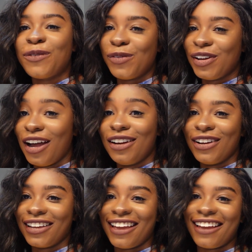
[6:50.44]
we are
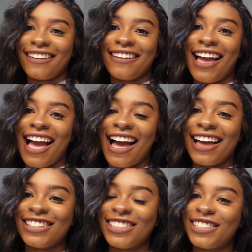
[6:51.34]
looking
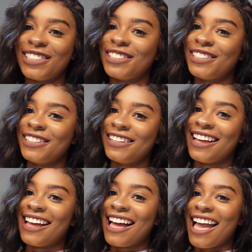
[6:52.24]
at
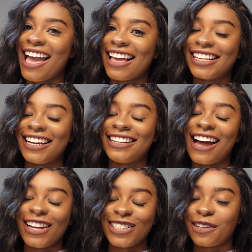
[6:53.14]
an
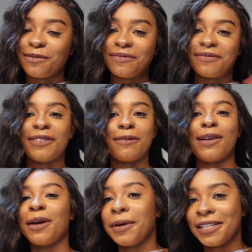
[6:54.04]
item from
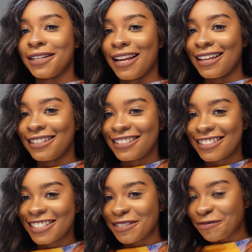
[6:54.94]
my wish list.